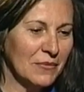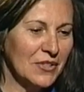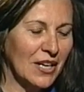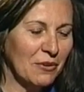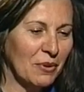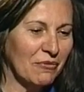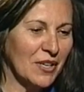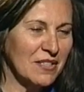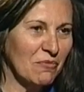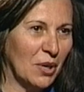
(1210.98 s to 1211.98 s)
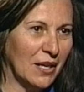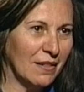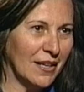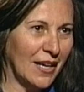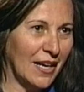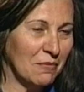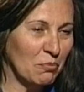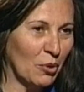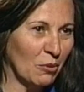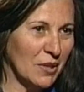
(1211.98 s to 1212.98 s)
talk with friends of mine that
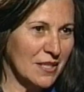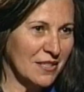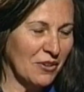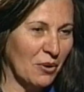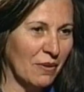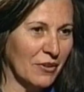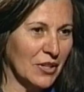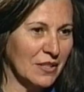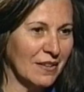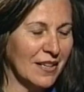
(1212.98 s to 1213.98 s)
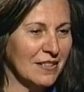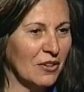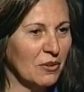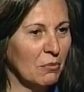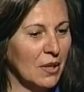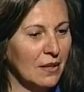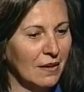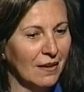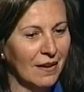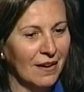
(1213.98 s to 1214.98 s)
had permits to go over and told them that
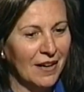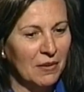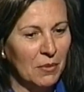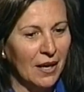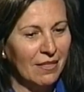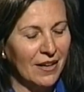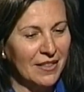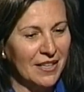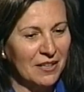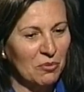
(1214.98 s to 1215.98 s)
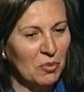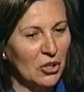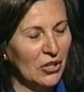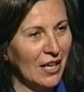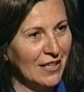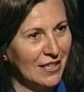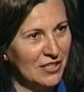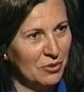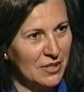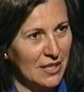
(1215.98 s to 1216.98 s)
I thought that it would be a good idea
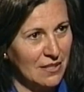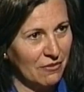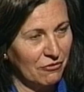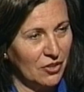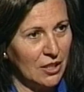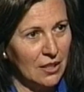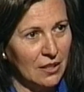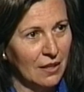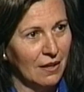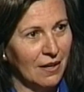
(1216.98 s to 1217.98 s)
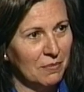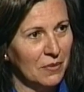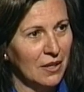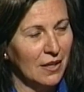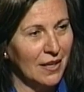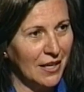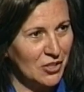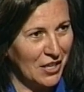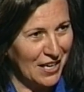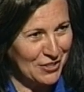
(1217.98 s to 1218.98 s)
to assess a fee, an
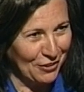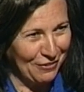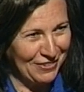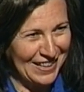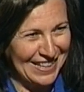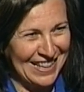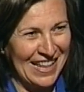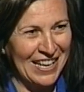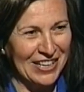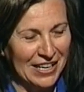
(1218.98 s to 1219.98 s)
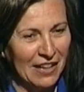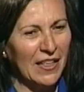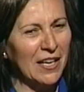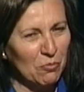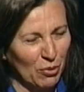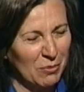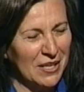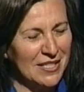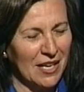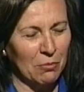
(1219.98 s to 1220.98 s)
educational fee, and they could bring me
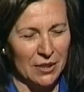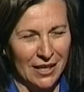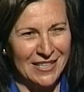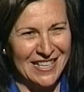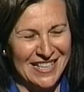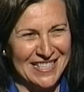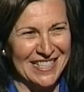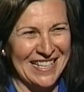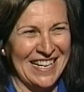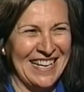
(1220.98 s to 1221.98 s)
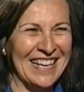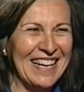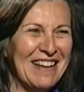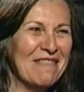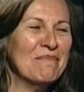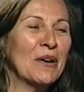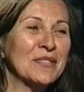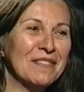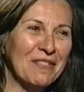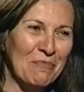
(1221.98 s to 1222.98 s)
a sample and I'd taste it. And
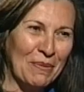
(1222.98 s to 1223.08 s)
most of the,